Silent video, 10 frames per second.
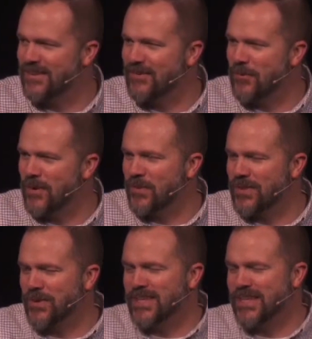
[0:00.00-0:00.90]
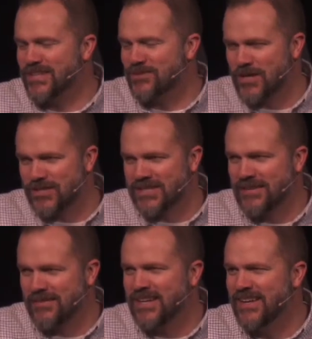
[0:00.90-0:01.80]
With the kids watching
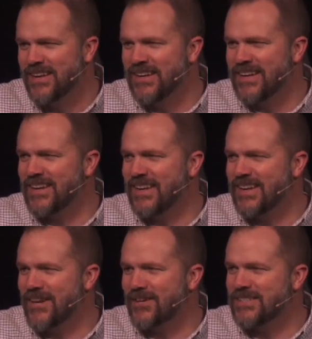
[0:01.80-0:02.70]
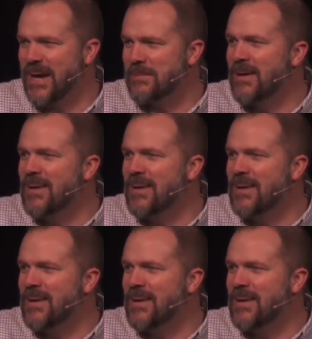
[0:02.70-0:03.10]
TV and had a good time.